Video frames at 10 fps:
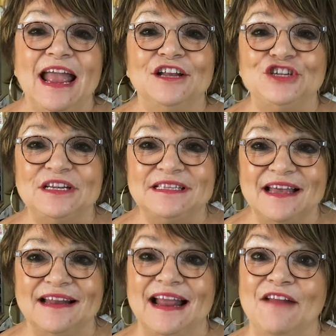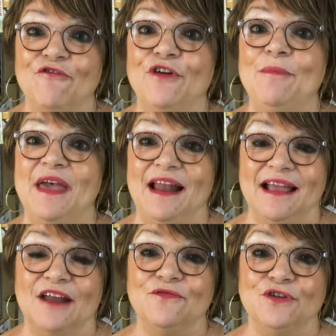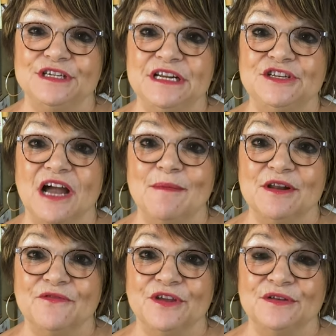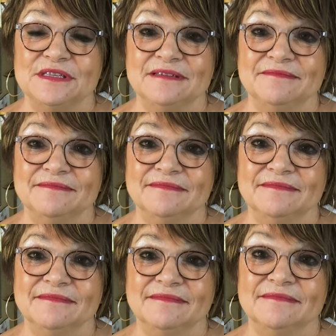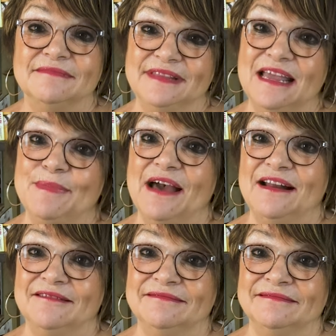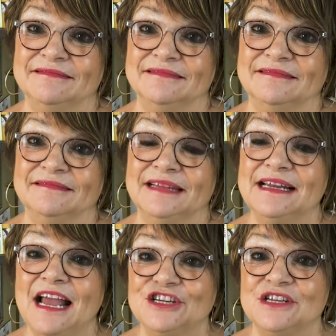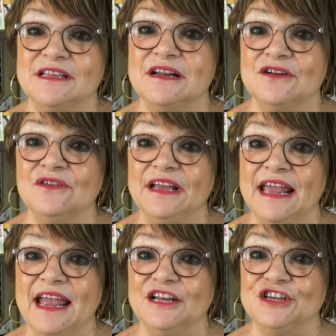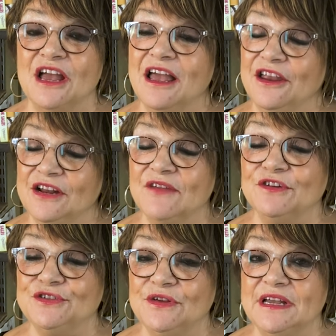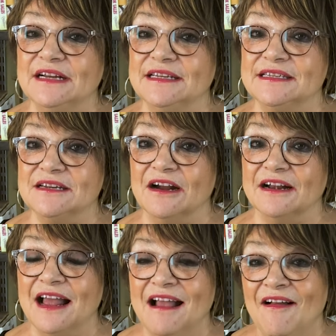And she said, and from that, I got 14 job interviews. Think about it. Connections at an early age. You're never too young to start.